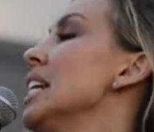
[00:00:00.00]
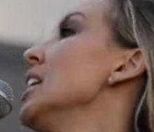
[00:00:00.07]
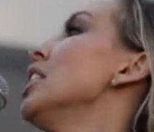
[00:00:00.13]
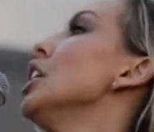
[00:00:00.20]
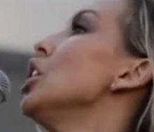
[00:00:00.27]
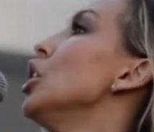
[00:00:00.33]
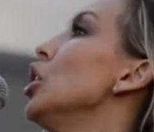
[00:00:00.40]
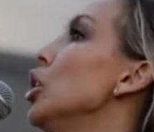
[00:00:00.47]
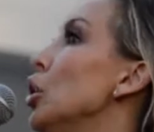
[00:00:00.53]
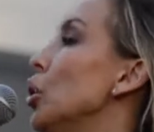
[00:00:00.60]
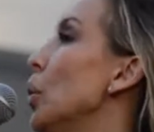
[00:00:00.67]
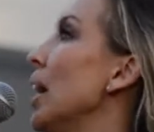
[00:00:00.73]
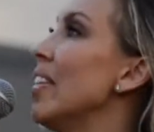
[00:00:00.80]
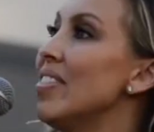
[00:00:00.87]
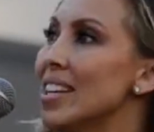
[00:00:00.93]
anything
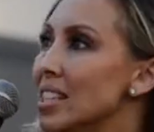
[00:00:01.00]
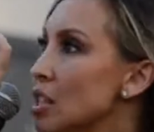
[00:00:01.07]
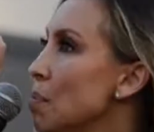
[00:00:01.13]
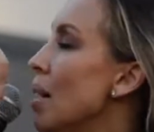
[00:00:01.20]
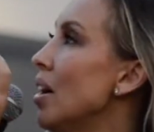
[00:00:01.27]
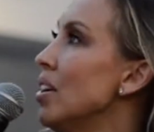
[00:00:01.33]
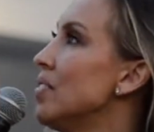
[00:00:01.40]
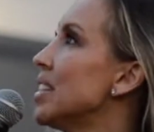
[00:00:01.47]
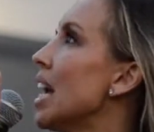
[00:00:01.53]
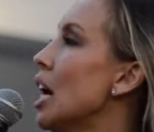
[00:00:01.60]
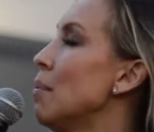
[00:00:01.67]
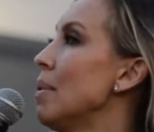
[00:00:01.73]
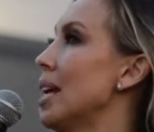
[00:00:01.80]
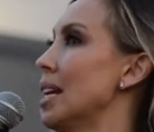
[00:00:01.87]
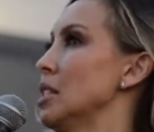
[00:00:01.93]
new in this amount of
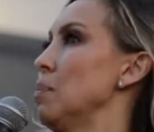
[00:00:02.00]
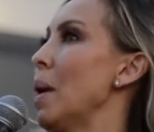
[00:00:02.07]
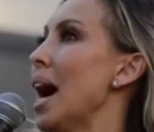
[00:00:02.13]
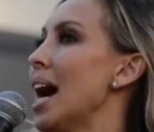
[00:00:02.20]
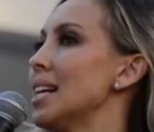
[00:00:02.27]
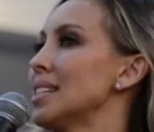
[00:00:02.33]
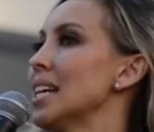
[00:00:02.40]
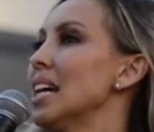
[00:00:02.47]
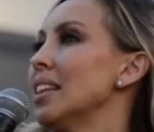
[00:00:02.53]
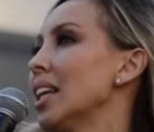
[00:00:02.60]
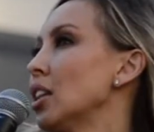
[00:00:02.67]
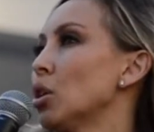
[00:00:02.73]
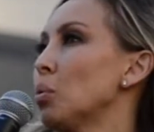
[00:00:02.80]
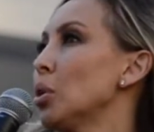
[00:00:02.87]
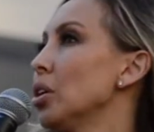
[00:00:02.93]
time that has passed
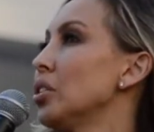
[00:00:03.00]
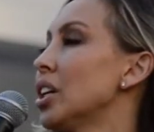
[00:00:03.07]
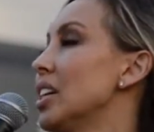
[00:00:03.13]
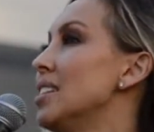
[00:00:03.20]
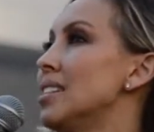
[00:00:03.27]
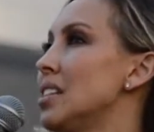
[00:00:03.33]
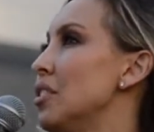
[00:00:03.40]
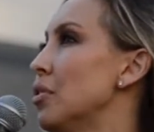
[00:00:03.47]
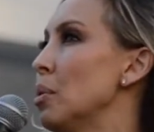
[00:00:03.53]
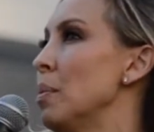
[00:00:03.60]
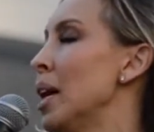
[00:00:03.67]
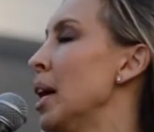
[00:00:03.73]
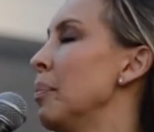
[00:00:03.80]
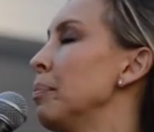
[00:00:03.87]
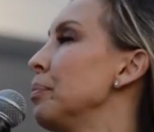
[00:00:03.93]
that the world could see
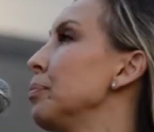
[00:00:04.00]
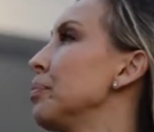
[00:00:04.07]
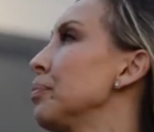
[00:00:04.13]
from him?